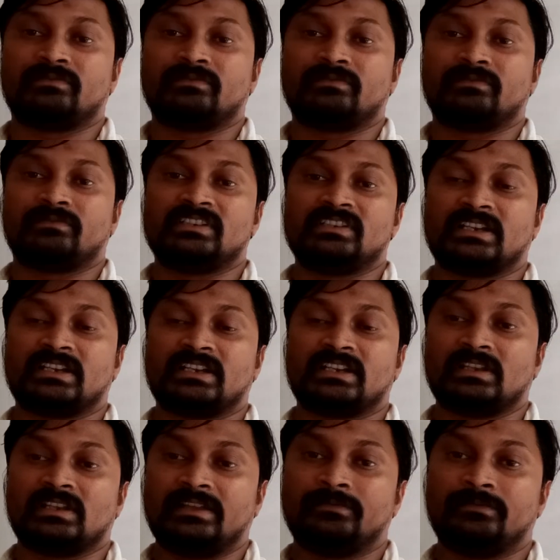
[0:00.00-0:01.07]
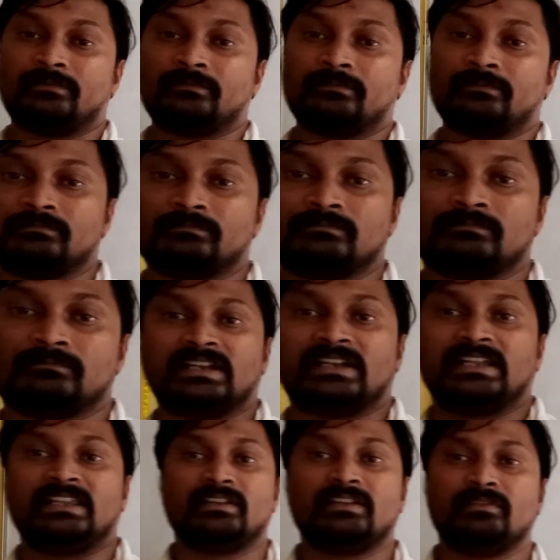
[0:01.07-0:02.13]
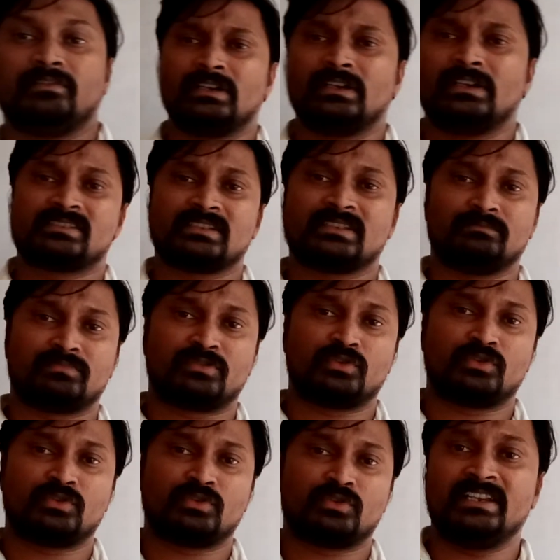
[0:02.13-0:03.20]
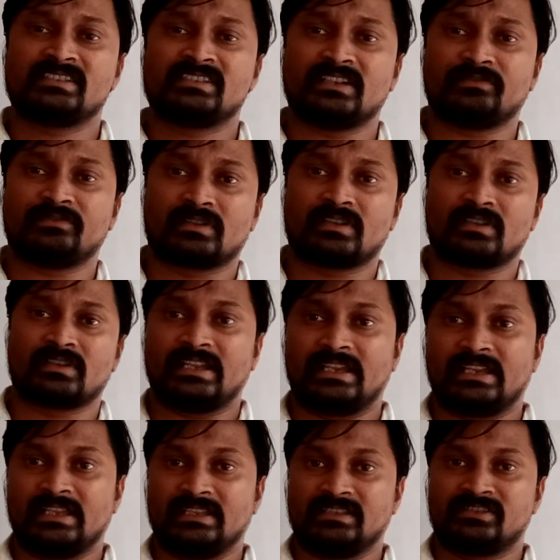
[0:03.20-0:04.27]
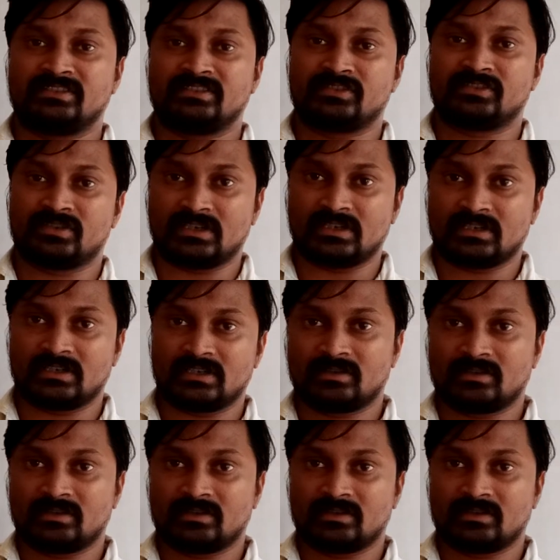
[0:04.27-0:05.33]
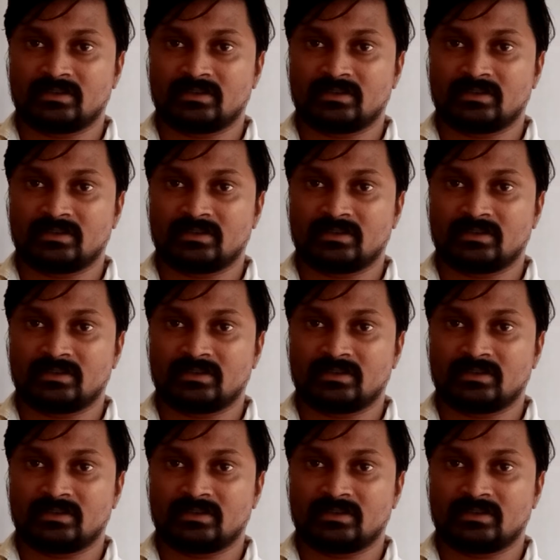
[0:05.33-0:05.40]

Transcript: we start our live. I'll give some 2 minutes, after that I can start. Okay.